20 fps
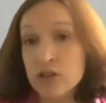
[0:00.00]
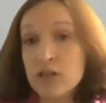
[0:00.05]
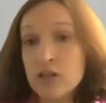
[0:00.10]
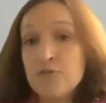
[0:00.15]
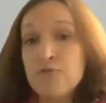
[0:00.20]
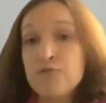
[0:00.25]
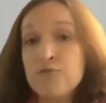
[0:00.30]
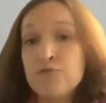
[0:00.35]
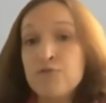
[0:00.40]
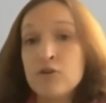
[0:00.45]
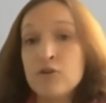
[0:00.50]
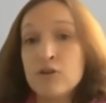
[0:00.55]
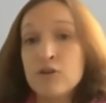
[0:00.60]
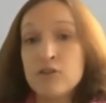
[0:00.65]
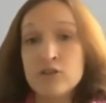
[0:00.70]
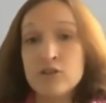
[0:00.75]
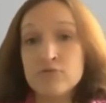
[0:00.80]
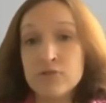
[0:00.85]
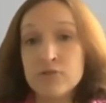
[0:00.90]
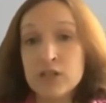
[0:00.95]
If
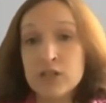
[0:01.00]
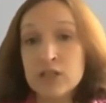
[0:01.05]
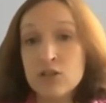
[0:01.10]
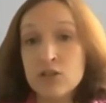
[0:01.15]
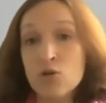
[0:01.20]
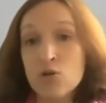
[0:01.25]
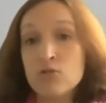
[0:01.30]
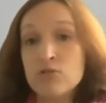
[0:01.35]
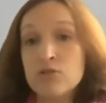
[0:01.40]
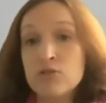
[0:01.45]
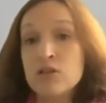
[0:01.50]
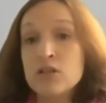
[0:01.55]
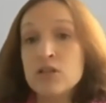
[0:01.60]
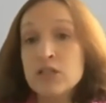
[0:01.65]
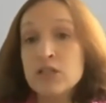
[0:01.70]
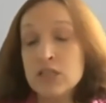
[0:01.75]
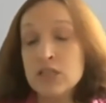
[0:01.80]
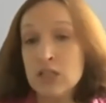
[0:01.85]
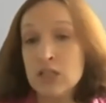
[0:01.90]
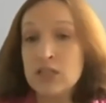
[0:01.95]
the reader or the
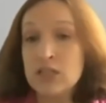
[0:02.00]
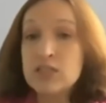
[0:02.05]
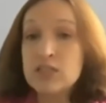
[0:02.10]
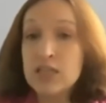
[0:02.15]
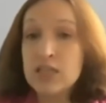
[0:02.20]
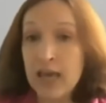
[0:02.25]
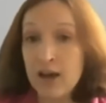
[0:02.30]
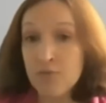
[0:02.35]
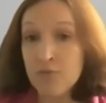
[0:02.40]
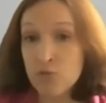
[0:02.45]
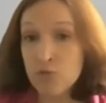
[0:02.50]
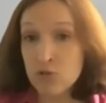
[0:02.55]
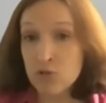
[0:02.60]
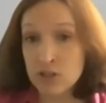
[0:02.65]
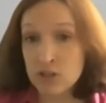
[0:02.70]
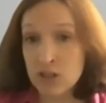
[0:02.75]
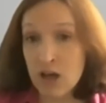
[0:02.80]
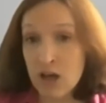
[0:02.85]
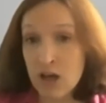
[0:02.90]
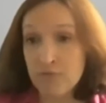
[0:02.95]
listener is careful
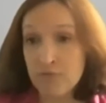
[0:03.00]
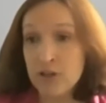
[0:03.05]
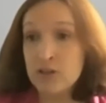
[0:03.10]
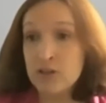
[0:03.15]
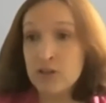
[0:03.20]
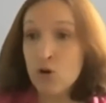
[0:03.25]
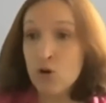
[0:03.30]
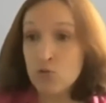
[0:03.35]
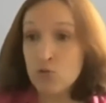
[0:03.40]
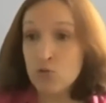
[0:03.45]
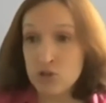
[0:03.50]
enough and